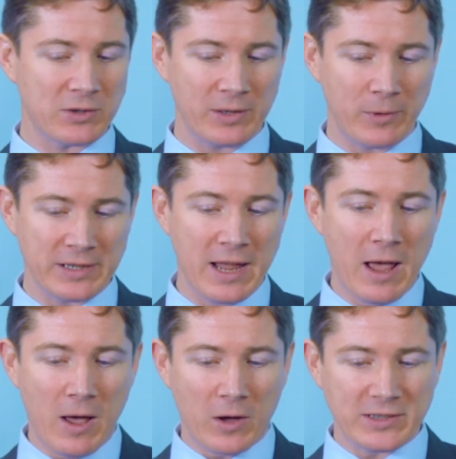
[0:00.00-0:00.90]
certainly what
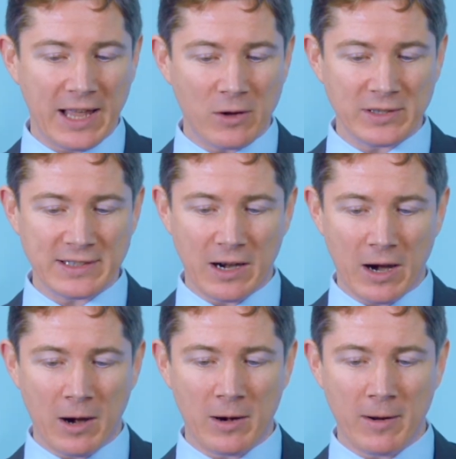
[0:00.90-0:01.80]
us accountants
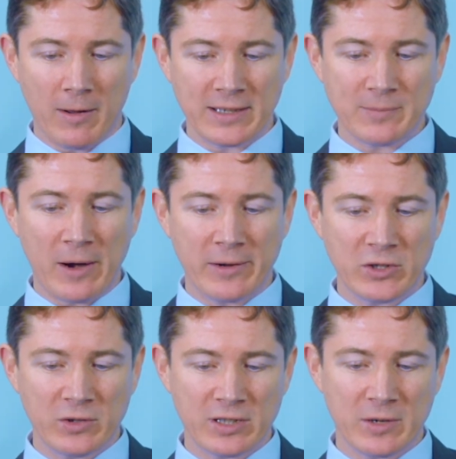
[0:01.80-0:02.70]
are aspiring
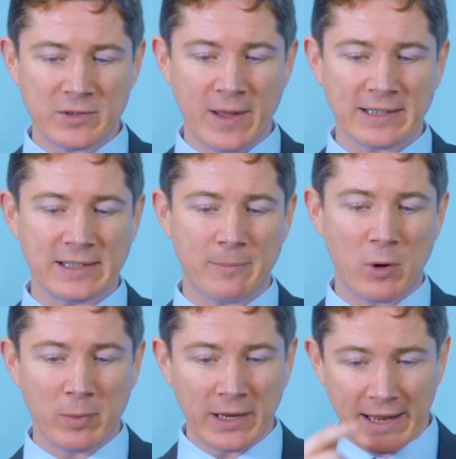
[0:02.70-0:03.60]
to in terms of acting in the
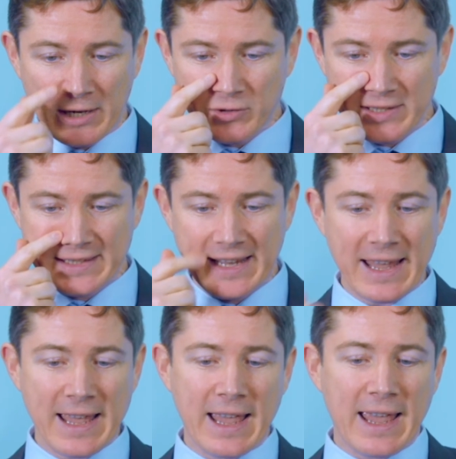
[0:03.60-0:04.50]
public interest.
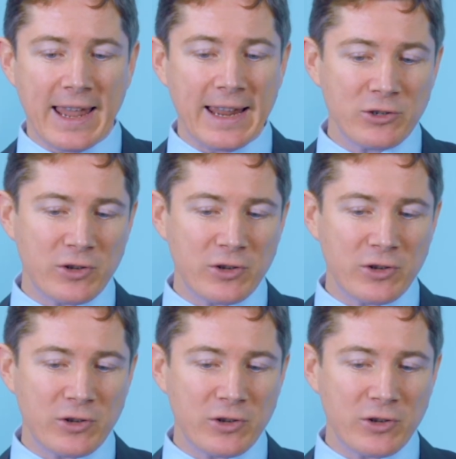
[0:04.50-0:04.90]
Ian